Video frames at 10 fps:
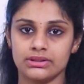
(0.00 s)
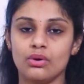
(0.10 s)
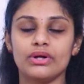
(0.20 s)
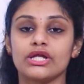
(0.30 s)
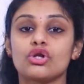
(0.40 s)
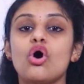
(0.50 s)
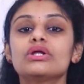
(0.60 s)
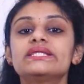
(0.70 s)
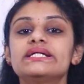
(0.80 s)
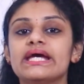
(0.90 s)
Okay,
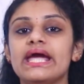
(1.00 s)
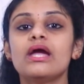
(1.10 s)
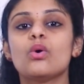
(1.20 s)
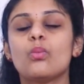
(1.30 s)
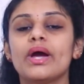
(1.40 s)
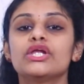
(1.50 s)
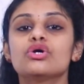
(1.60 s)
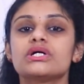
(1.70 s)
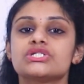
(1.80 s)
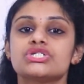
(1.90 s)
not the day when
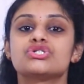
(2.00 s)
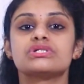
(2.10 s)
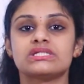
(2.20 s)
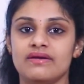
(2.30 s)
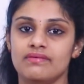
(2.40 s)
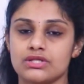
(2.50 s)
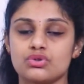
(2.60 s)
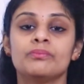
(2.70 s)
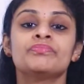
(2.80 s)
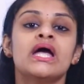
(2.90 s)
you are just receiving.
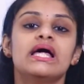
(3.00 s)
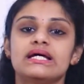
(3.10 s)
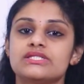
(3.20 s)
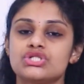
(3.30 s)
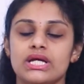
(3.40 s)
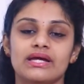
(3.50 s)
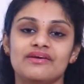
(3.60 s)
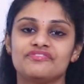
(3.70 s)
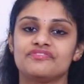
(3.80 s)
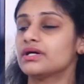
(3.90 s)
So let's take
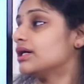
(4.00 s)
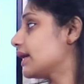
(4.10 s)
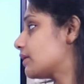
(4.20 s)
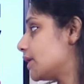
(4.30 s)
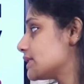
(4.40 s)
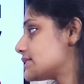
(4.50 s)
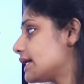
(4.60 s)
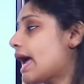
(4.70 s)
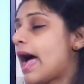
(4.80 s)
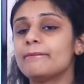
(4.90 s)
if a credit
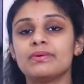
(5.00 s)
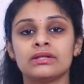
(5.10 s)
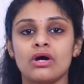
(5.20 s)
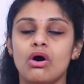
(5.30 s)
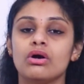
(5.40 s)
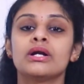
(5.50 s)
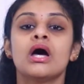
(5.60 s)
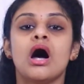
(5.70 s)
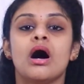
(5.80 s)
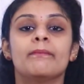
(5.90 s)
sale happened on
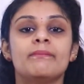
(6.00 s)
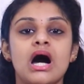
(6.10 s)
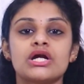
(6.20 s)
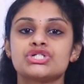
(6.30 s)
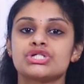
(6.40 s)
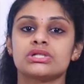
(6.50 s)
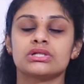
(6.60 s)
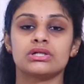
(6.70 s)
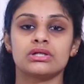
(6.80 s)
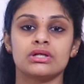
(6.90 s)
March
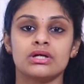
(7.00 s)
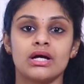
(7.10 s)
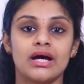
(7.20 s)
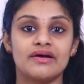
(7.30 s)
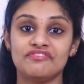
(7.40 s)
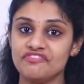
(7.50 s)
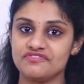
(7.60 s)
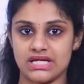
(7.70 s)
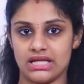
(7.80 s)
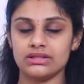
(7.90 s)

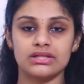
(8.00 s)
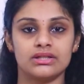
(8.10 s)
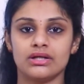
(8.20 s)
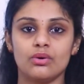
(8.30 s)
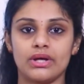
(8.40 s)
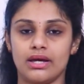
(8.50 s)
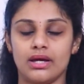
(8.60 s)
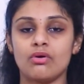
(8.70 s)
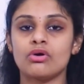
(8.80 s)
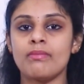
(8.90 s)
15th.
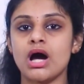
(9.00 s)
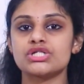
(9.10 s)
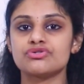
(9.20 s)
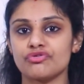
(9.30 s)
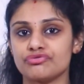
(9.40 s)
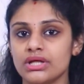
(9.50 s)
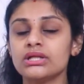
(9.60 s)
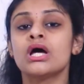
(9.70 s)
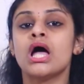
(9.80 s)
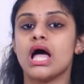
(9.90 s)
Okay, on March
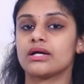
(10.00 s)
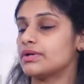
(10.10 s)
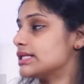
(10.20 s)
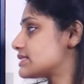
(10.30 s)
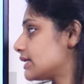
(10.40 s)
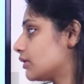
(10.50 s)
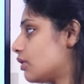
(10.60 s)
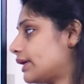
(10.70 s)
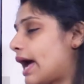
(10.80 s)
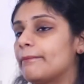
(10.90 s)
15th, a credit sale
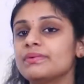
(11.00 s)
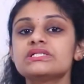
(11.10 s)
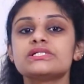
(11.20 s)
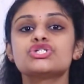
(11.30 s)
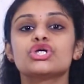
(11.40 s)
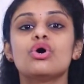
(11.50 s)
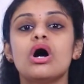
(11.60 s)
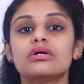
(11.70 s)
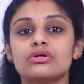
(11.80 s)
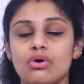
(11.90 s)
happened and you
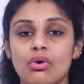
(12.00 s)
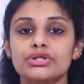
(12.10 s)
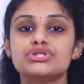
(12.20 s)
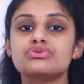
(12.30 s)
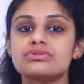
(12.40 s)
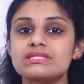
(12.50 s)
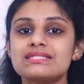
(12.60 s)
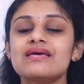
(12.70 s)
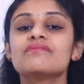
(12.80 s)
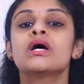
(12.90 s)
are going to
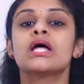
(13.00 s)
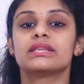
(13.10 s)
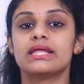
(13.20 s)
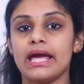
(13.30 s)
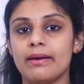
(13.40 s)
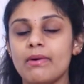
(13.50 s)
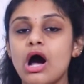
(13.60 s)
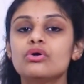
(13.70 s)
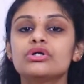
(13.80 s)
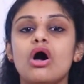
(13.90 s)
receive the
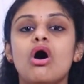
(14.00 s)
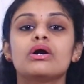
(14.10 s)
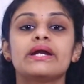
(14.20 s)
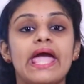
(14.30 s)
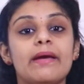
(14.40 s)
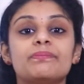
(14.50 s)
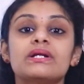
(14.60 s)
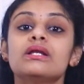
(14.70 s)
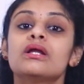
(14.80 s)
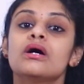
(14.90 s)
amount on
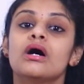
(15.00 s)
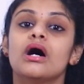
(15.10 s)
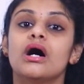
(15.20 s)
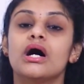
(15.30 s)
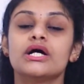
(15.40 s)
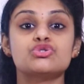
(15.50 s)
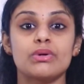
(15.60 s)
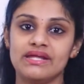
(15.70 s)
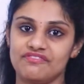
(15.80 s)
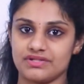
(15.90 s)
April
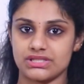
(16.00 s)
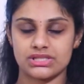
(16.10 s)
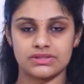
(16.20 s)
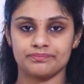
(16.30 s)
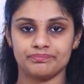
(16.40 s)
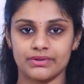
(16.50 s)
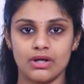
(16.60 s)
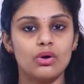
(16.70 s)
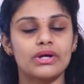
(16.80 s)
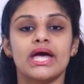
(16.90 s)
21st.
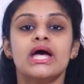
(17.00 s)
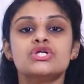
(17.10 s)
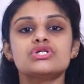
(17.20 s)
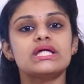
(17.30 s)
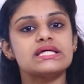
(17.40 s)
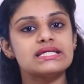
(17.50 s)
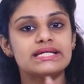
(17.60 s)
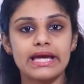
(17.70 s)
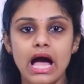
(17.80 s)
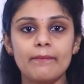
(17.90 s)
Okay, so there is
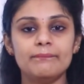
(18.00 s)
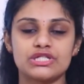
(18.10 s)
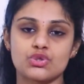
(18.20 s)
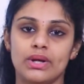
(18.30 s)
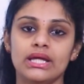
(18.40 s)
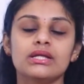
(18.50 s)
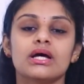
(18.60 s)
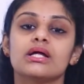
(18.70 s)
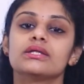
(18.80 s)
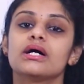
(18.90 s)
a gap between
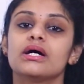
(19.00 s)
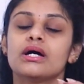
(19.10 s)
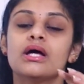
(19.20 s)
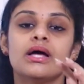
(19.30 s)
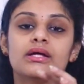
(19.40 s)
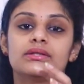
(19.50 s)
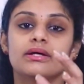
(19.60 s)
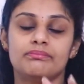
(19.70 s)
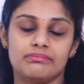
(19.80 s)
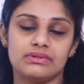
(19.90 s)
the
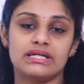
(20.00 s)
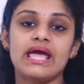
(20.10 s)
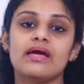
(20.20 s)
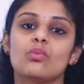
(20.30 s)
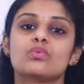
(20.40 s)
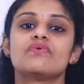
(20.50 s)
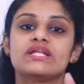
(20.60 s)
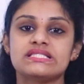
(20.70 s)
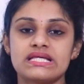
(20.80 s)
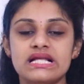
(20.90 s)
day
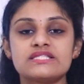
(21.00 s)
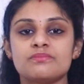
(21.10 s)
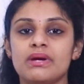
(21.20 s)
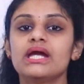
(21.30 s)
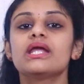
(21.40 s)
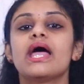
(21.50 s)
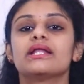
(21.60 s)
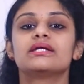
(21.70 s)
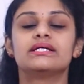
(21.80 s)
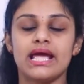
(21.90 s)
when sales made
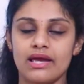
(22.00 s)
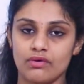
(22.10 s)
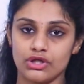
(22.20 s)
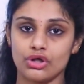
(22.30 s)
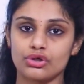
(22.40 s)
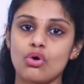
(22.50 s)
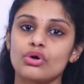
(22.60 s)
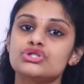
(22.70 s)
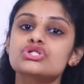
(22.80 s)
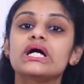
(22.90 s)
and the day when you are
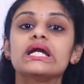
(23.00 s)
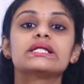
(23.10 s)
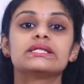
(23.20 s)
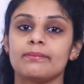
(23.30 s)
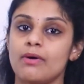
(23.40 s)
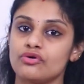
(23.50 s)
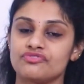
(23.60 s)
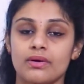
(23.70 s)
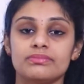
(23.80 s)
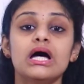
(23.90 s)
going to collect the
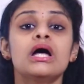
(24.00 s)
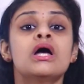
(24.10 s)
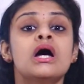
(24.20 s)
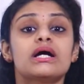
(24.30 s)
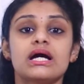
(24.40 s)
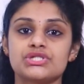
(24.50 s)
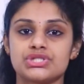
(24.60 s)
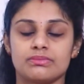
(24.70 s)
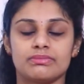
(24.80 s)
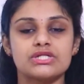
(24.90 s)
amount from the
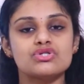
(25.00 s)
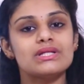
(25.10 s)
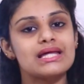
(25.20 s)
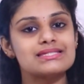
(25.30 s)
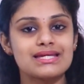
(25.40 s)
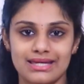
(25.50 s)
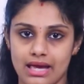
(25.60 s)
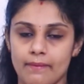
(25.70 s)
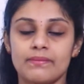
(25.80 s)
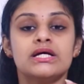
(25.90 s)
customer. So there is a
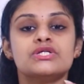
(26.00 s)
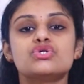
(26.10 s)
gap.